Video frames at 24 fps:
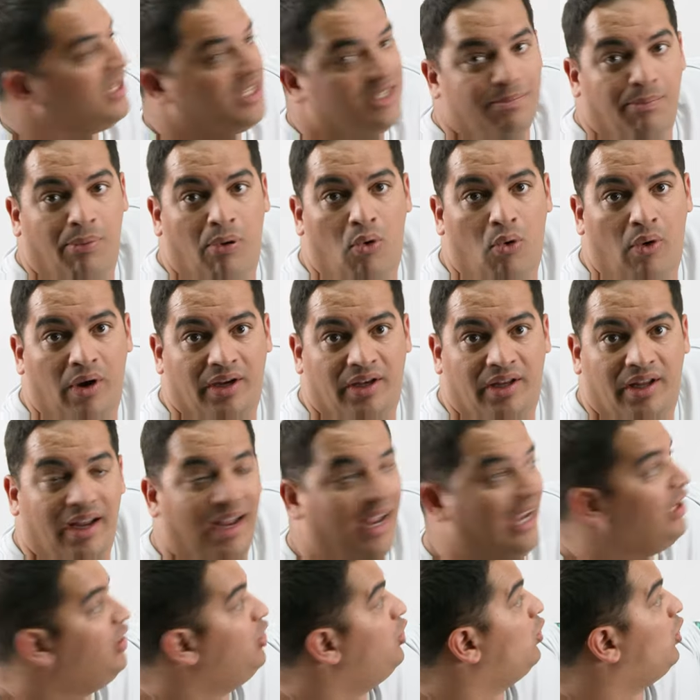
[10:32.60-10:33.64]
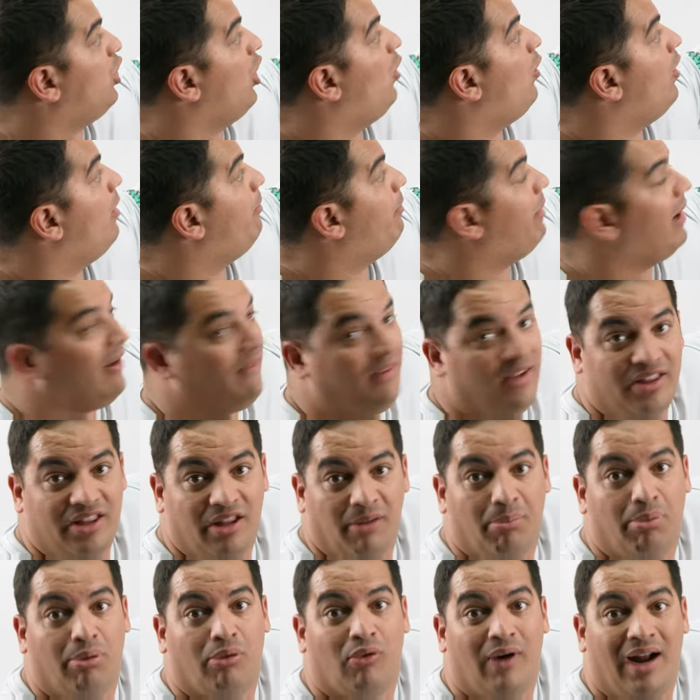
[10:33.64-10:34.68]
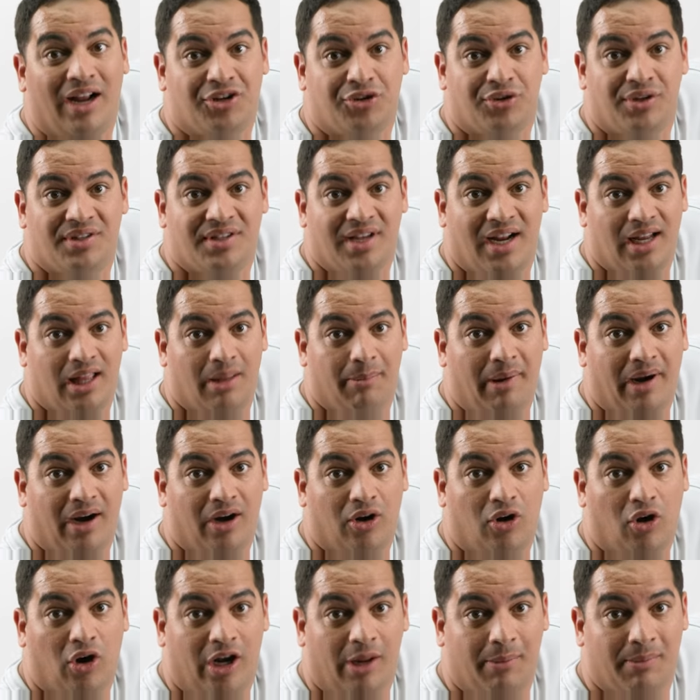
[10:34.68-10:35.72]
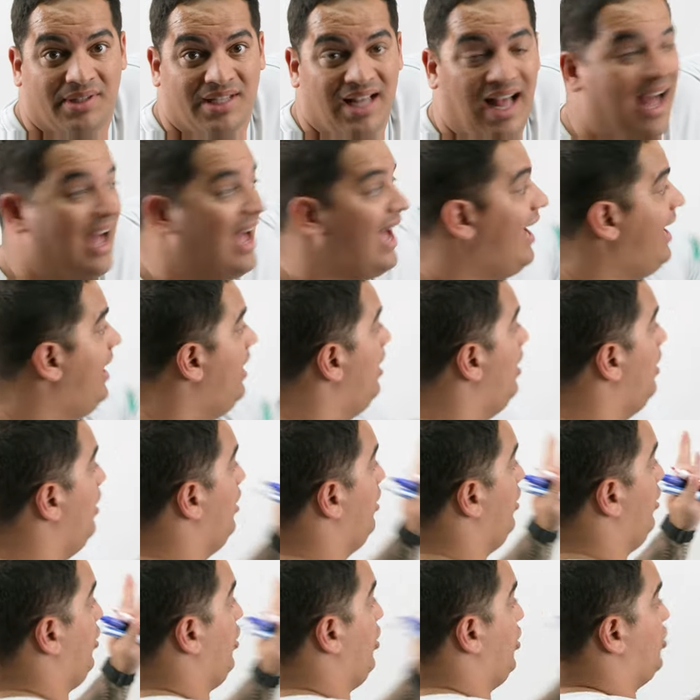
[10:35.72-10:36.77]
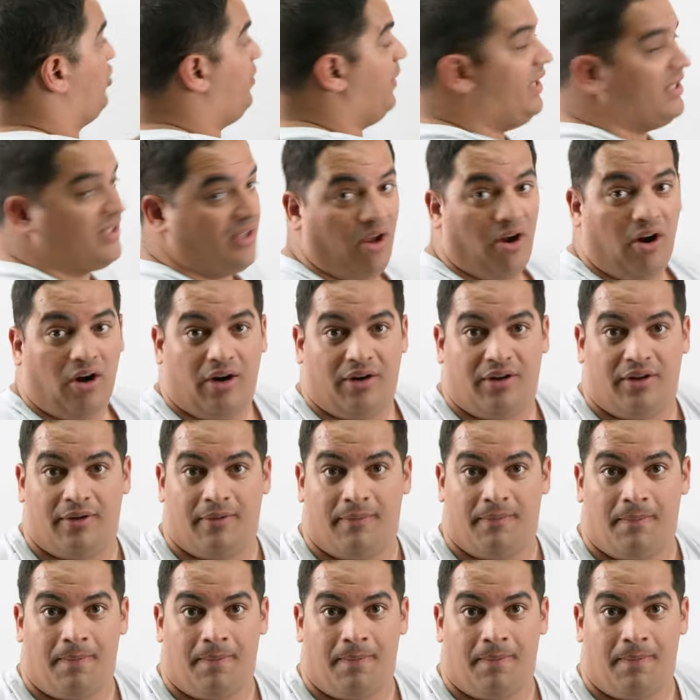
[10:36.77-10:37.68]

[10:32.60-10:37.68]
this point and you go above it, the pressure inside of the pericardium is high, you squeeze the heart.